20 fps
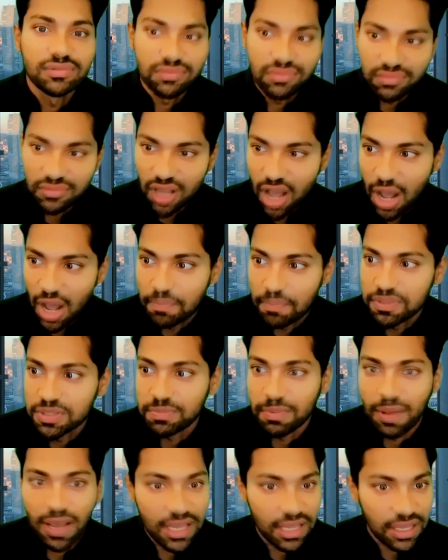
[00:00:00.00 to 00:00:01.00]
up
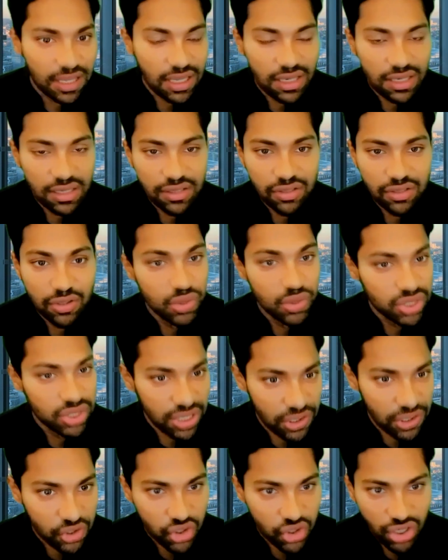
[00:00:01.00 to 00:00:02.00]
spike in
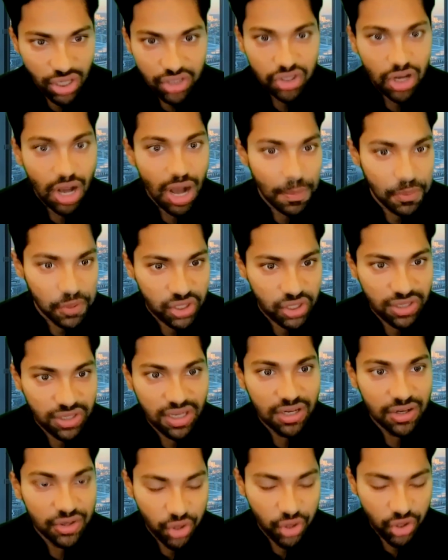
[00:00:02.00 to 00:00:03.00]
usage, adoption, and
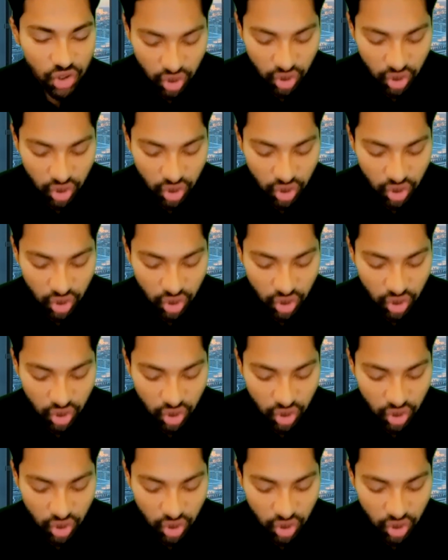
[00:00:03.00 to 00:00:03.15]
interest.